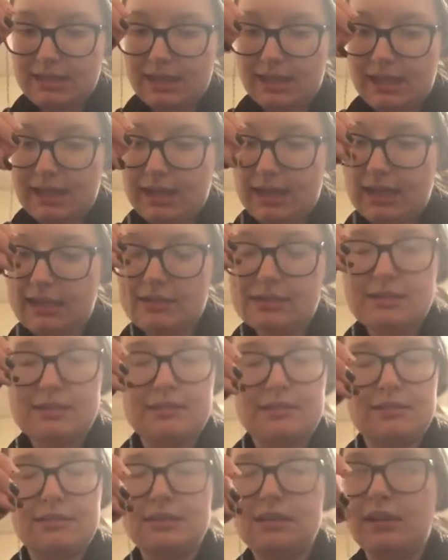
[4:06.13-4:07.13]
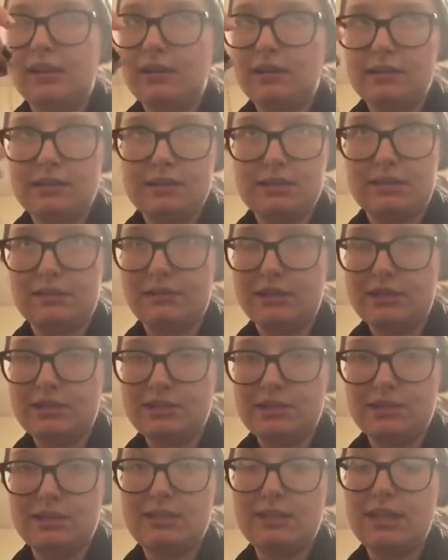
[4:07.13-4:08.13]
They can answer tons of
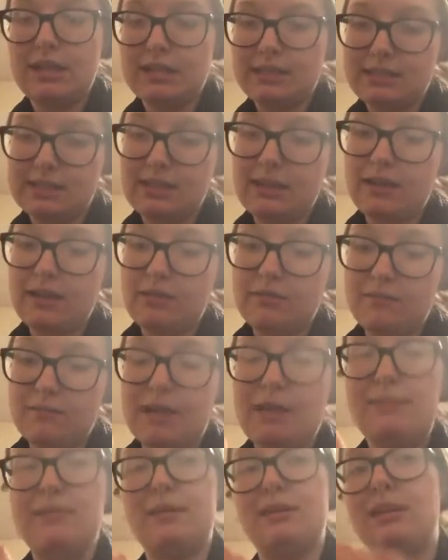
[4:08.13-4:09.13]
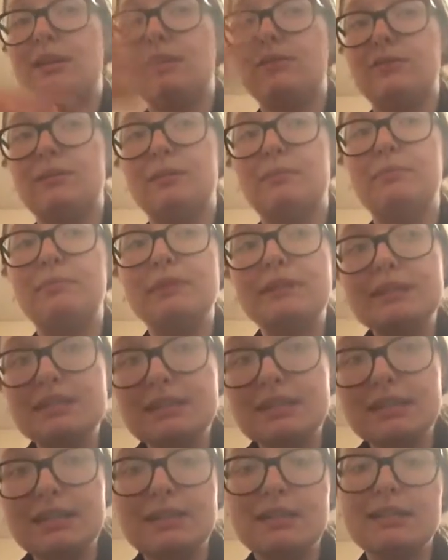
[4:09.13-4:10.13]
questions. Yes, no, maybe, none of your
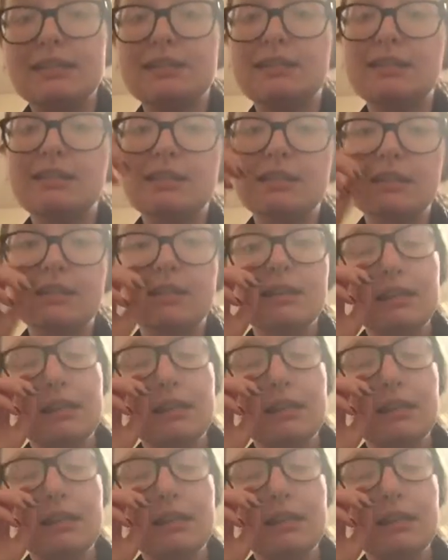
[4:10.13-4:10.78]
business.